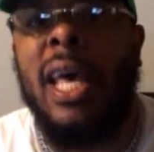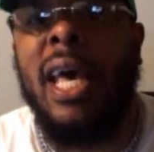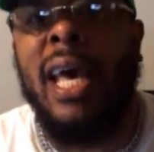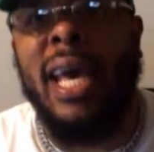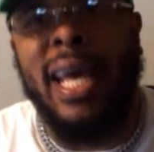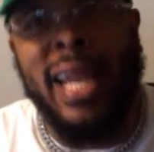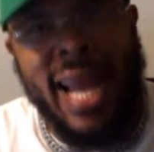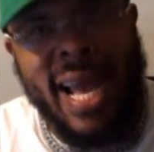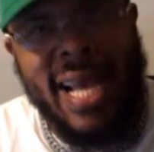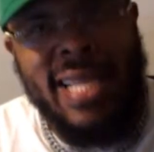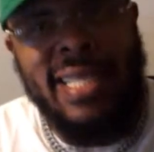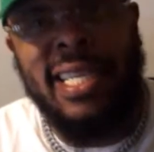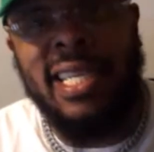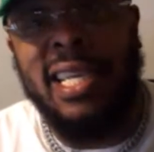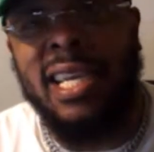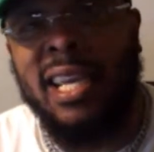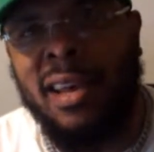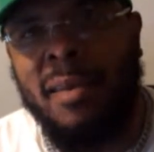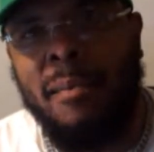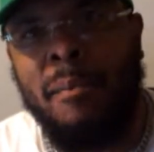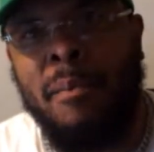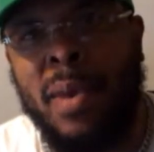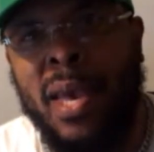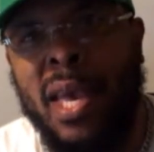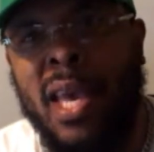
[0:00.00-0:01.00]
And I see
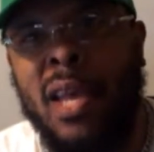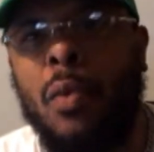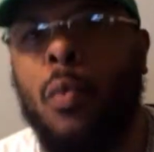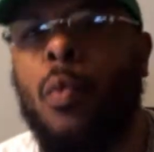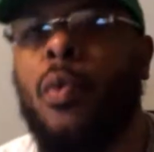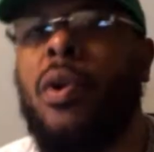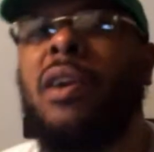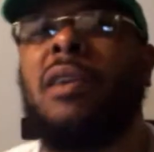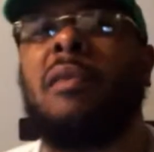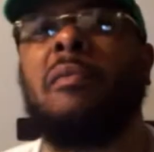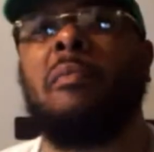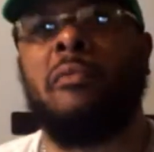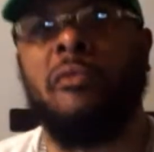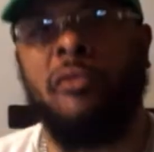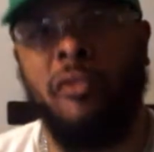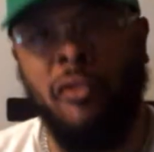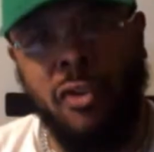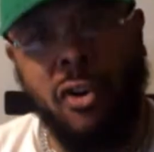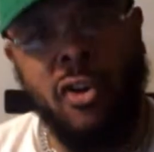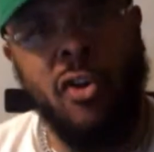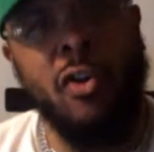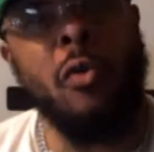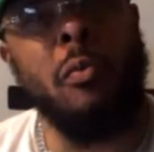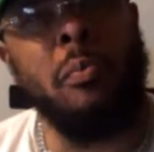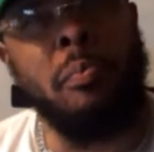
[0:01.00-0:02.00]
him being one of the
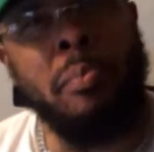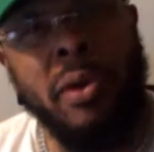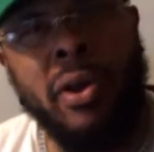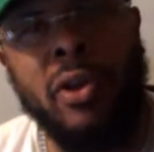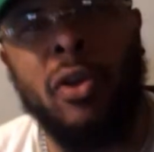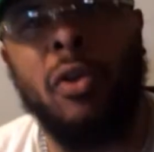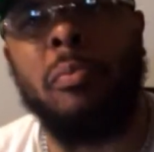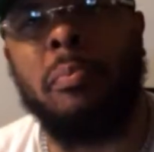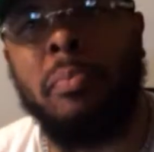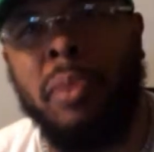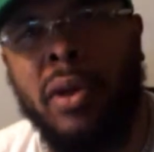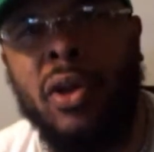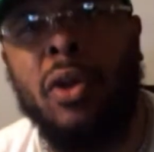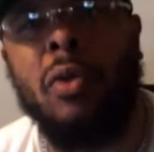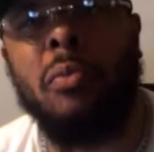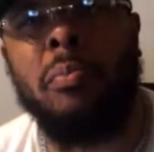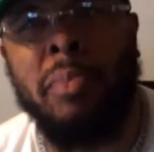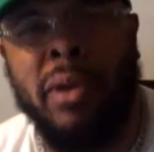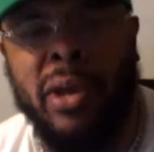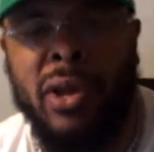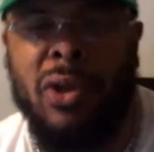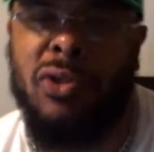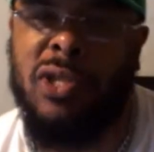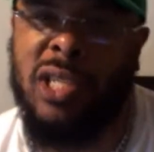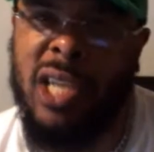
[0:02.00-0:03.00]
real
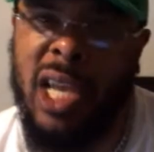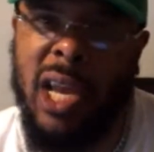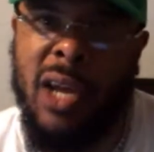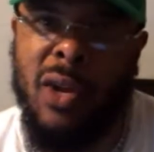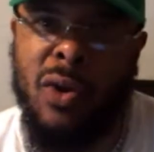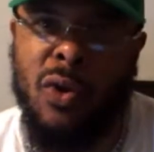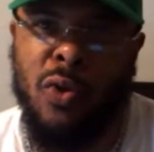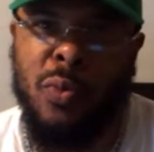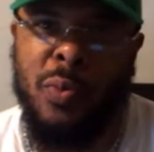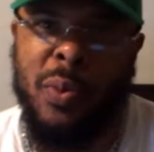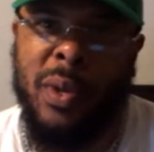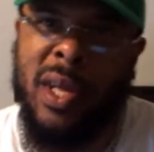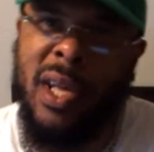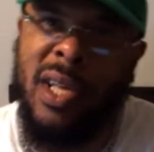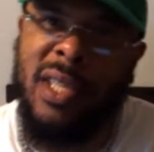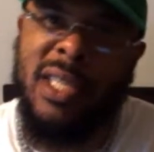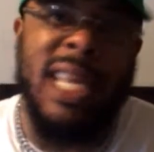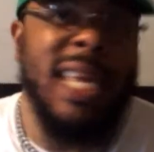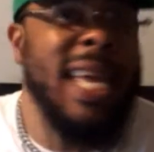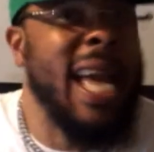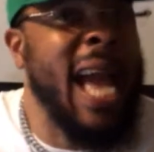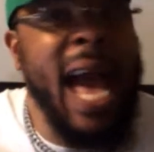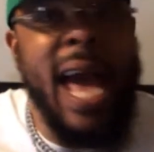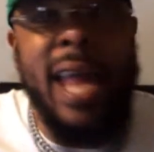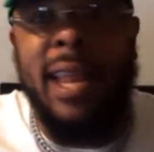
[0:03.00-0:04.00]
bigger channels because
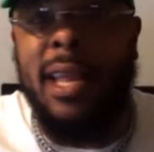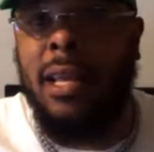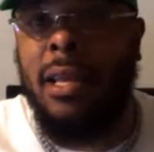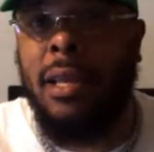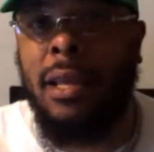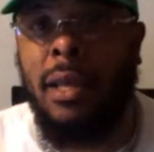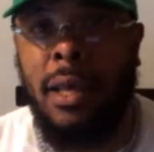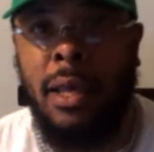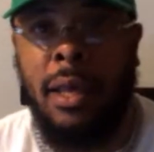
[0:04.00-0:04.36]
he got it.